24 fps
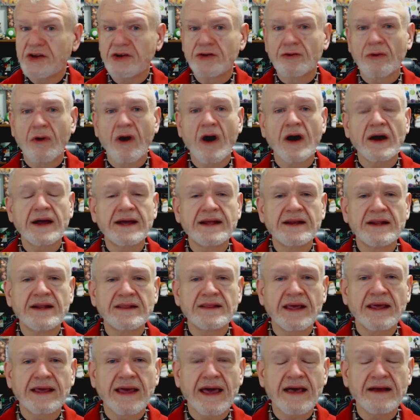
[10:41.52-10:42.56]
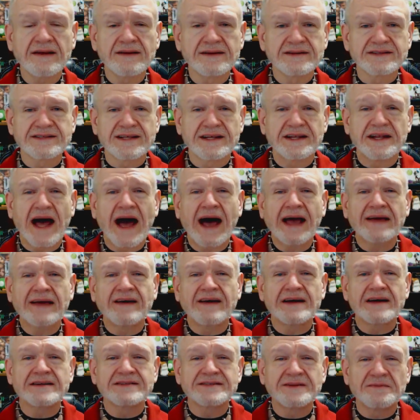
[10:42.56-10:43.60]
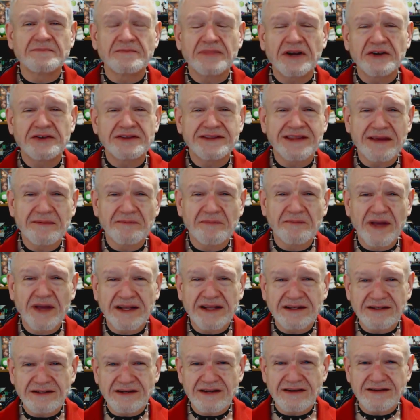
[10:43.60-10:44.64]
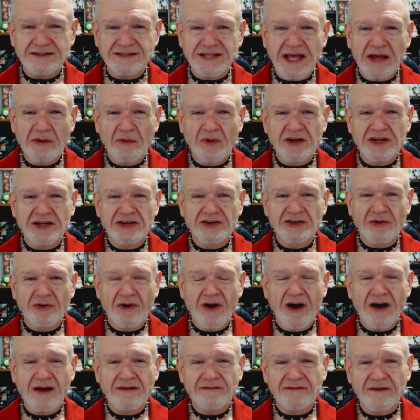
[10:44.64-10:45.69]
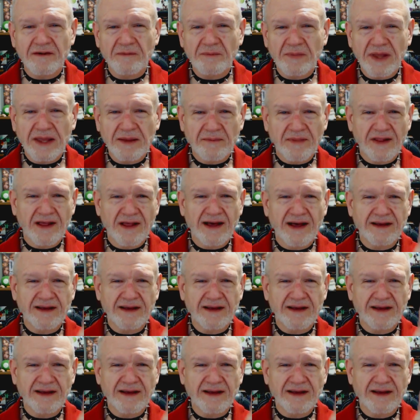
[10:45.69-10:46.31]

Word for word: to draw anything else. And I got some birthday pictures I want to draw for people.